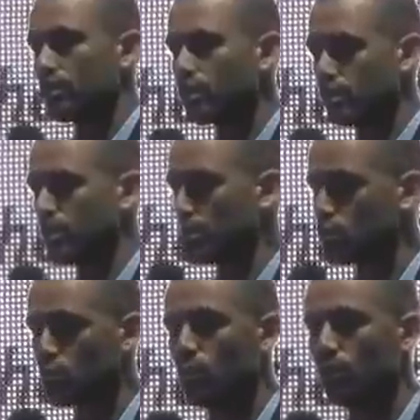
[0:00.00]
startups and
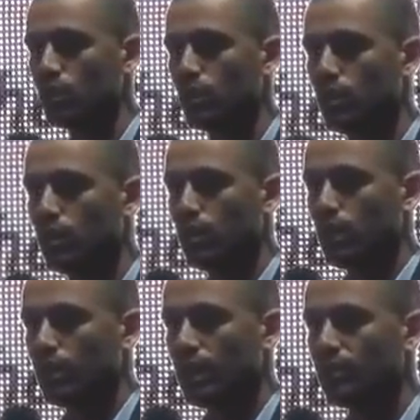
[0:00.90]
so on,
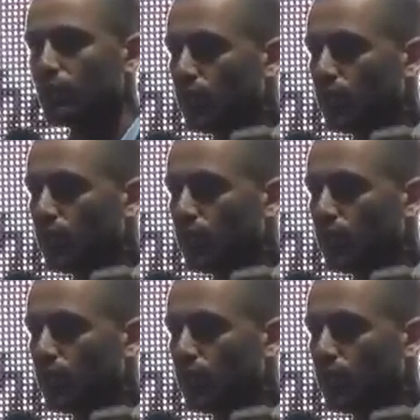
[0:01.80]
they have